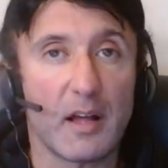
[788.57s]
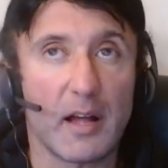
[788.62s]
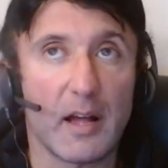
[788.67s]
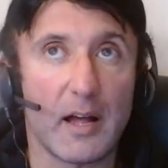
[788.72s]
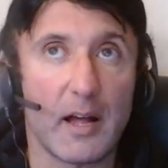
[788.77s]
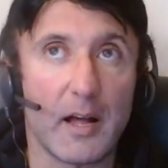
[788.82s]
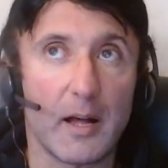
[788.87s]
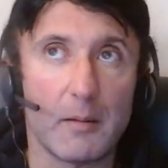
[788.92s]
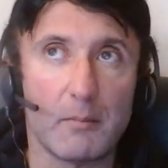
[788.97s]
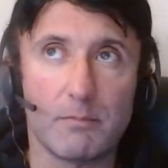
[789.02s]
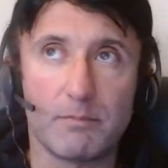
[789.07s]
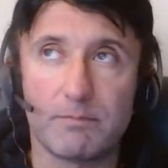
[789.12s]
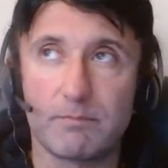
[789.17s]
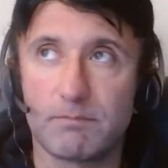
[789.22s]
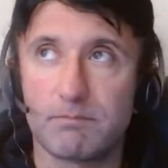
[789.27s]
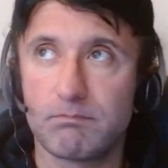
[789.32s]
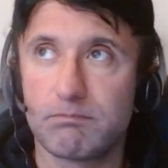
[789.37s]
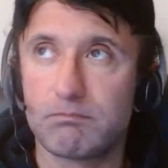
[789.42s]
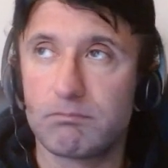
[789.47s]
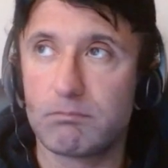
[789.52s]
Romanian
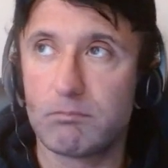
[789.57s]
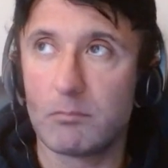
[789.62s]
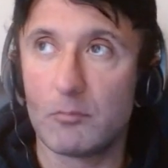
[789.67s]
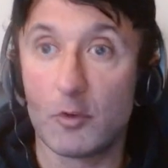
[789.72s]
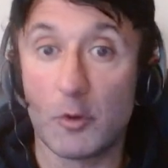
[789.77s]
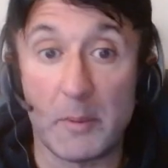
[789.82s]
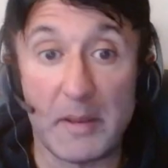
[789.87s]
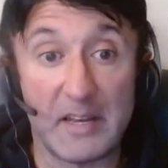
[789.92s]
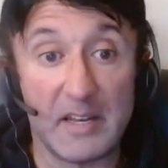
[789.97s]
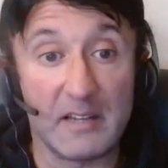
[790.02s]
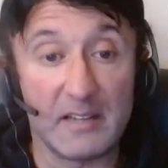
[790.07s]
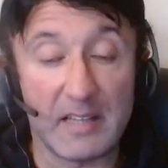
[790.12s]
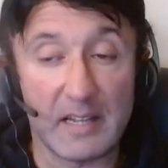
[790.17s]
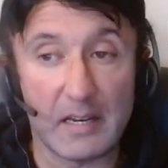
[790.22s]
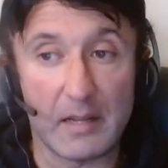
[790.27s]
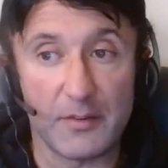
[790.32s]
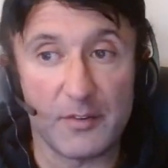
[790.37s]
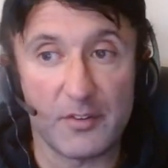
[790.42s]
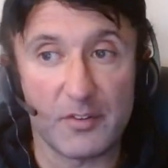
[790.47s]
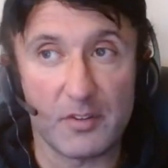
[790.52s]

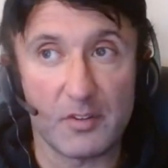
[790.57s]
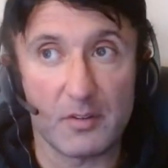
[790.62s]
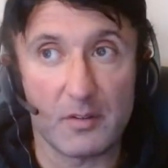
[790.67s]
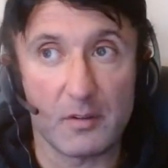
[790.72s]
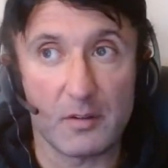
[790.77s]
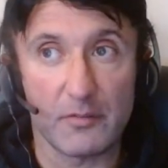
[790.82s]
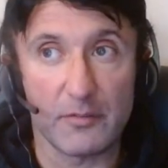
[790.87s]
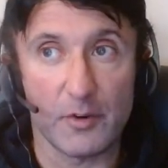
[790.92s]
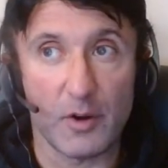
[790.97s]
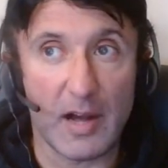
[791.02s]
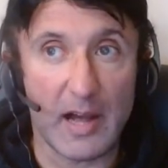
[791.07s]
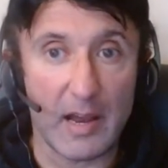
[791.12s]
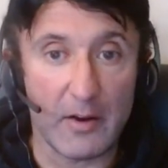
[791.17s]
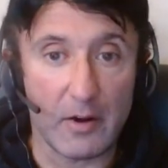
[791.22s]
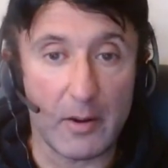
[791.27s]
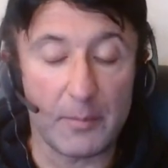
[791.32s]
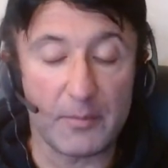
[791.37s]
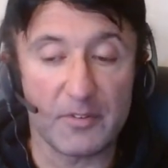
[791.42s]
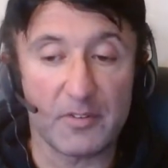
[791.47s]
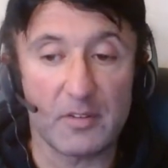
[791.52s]
deadlifts for high
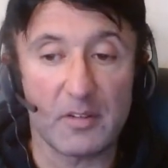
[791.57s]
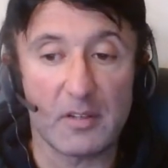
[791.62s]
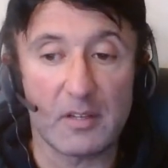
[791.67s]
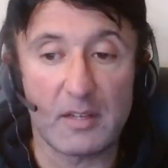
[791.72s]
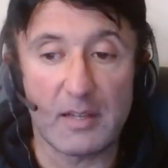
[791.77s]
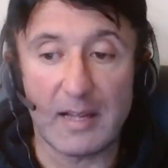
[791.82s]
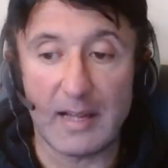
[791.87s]
reps,